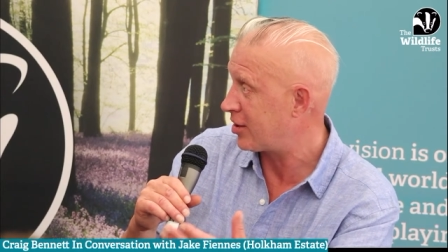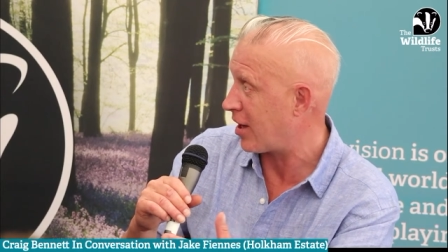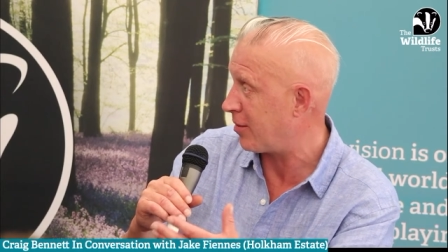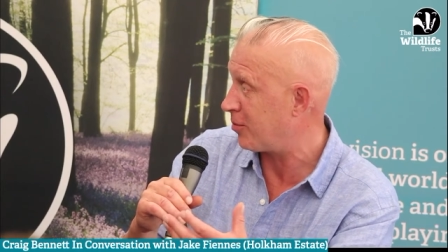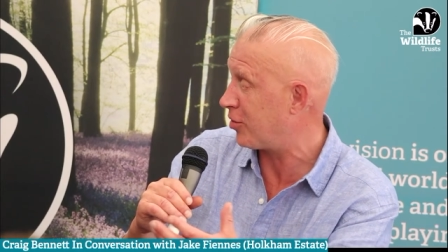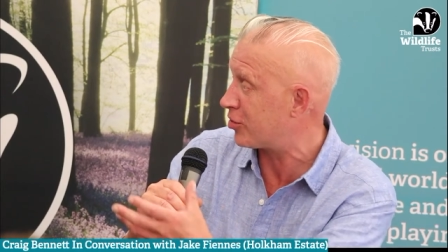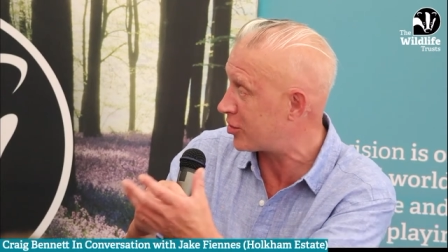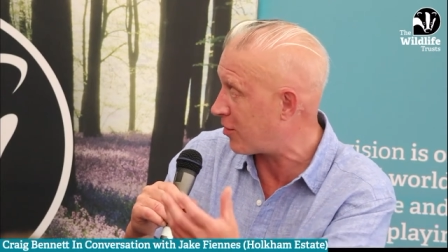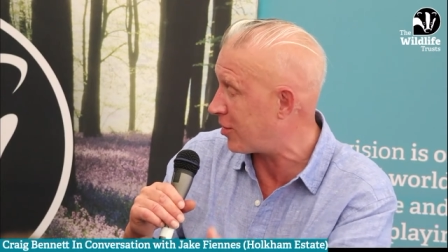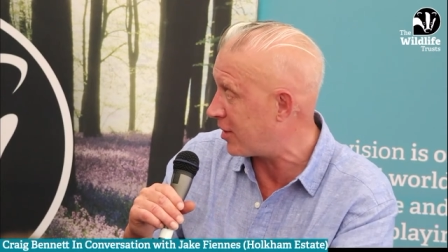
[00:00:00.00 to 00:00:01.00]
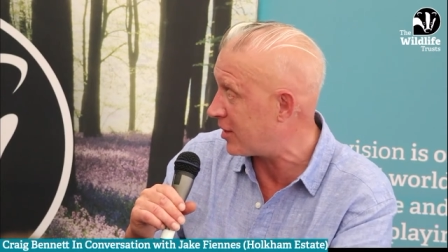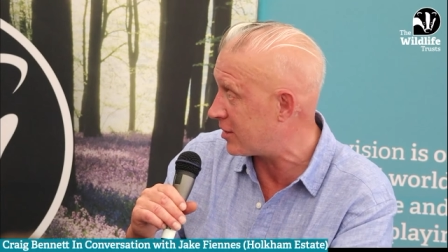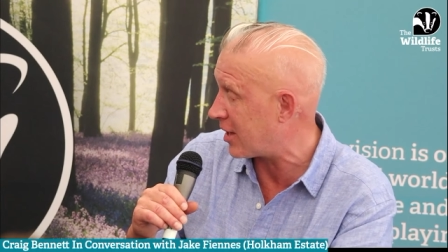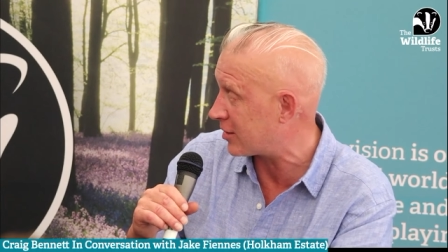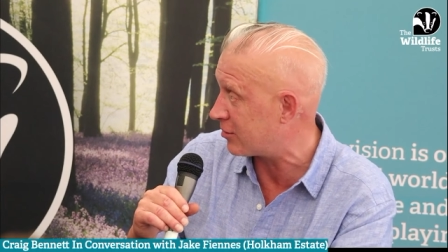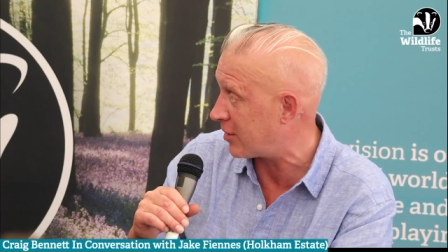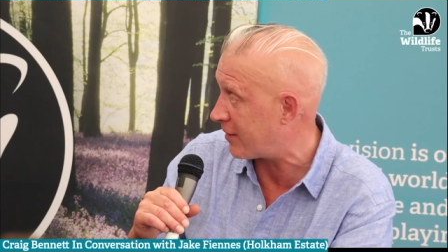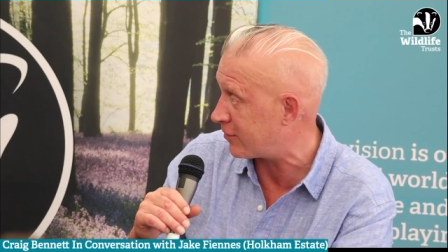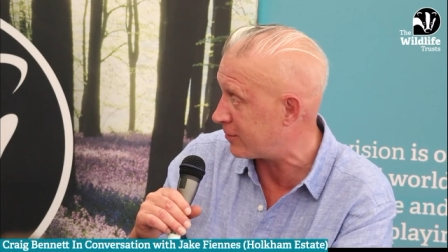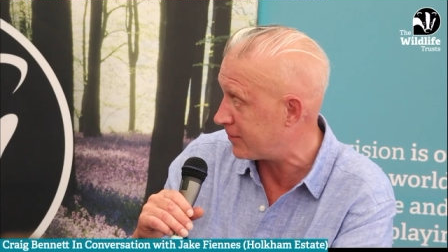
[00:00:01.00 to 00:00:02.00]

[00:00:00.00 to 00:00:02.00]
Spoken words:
So, but also on an international level.